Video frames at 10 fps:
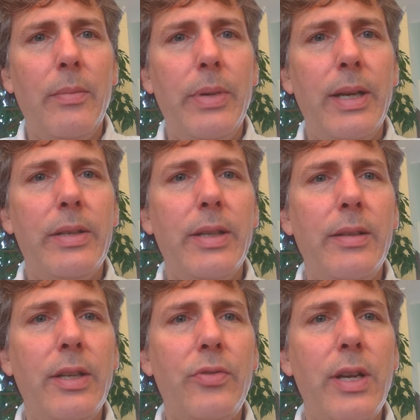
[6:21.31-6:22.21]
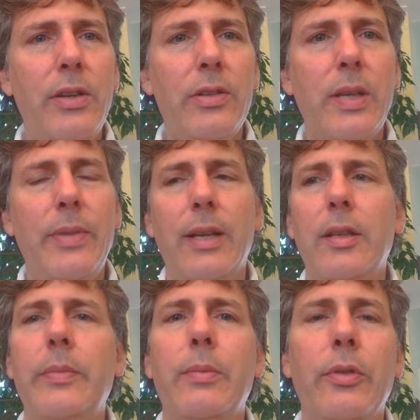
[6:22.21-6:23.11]
but let's try to do something a
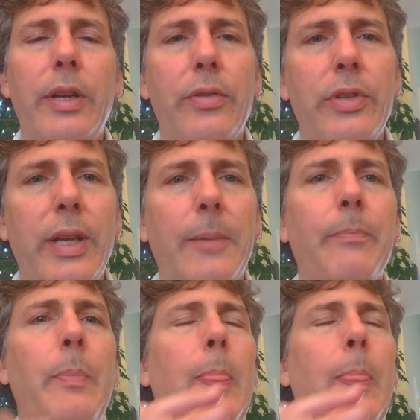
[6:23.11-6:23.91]
little bit more interesting.